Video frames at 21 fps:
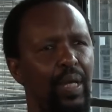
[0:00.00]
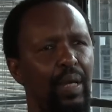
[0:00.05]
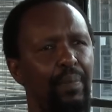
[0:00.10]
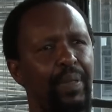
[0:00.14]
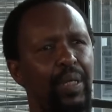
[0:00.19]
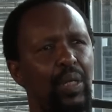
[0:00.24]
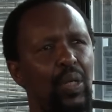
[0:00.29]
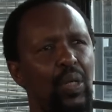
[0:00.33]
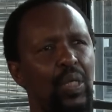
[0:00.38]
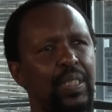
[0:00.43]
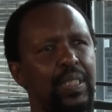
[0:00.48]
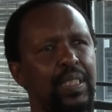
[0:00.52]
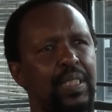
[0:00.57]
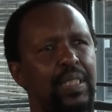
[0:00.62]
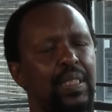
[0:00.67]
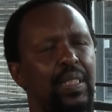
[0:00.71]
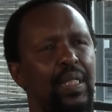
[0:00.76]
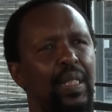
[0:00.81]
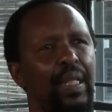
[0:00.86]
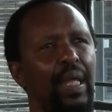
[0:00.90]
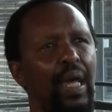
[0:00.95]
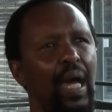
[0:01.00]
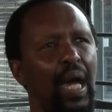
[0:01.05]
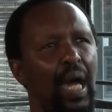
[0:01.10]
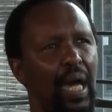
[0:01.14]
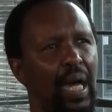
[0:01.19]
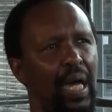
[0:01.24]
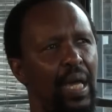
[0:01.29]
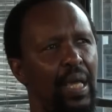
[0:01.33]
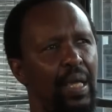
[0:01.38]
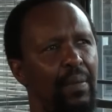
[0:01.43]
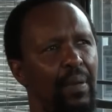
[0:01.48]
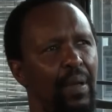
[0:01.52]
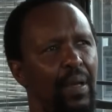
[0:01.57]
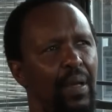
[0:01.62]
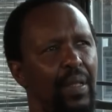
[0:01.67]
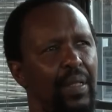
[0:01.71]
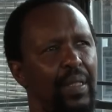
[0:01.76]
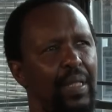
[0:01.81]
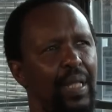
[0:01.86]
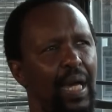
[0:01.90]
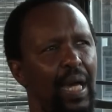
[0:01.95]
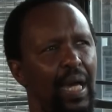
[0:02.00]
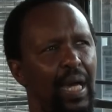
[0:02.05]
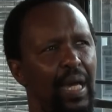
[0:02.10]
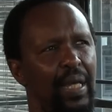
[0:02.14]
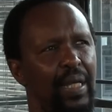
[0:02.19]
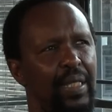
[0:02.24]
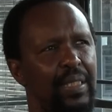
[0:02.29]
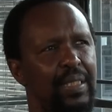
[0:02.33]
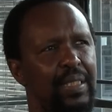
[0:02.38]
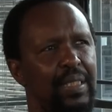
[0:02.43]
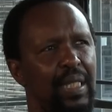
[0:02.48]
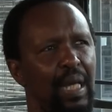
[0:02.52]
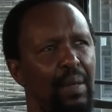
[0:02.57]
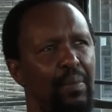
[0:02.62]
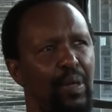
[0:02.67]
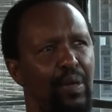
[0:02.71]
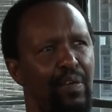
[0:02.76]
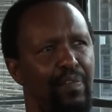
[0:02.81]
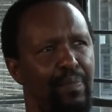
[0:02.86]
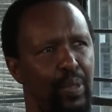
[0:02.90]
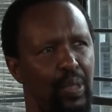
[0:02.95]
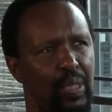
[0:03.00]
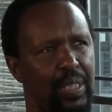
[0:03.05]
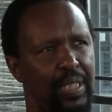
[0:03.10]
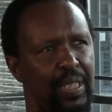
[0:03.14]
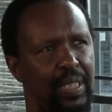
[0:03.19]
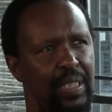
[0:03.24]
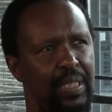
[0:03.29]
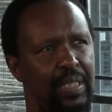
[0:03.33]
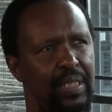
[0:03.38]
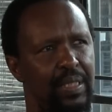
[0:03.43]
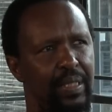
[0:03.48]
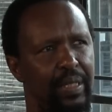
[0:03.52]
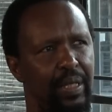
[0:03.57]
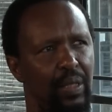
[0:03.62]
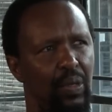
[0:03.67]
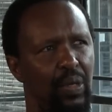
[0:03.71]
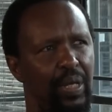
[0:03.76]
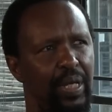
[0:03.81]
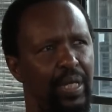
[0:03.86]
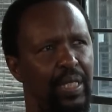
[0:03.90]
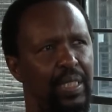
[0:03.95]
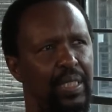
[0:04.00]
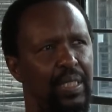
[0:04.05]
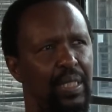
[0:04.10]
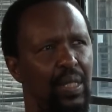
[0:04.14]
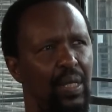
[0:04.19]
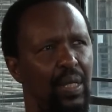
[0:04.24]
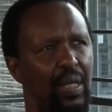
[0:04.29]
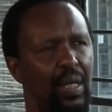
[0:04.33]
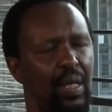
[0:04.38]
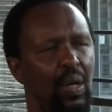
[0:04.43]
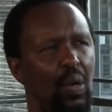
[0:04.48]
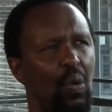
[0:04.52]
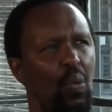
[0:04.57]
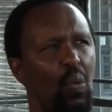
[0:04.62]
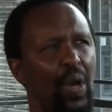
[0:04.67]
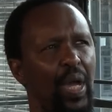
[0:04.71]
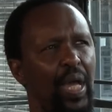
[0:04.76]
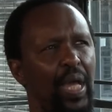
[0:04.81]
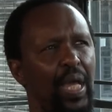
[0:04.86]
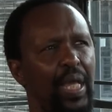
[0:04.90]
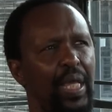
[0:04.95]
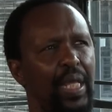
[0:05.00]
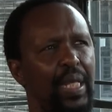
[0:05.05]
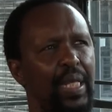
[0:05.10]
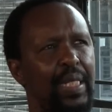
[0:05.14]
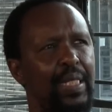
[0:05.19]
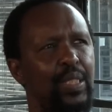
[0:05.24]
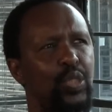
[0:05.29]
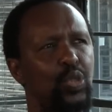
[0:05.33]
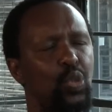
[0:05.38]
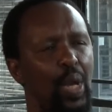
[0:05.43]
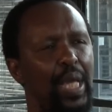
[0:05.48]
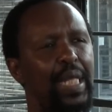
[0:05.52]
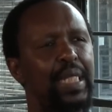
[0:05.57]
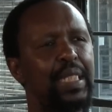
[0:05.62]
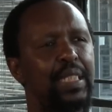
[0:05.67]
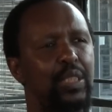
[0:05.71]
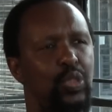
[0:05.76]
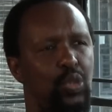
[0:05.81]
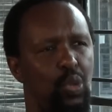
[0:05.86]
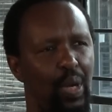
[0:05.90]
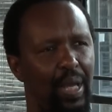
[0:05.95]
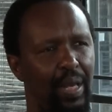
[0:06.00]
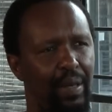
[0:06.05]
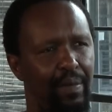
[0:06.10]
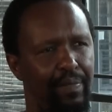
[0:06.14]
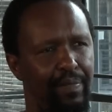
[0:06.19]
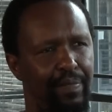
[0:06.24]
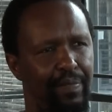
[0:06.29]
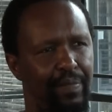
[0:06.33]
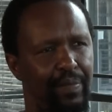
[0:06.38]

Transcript: Yeah, because the highest number of protests recorded were in 2012.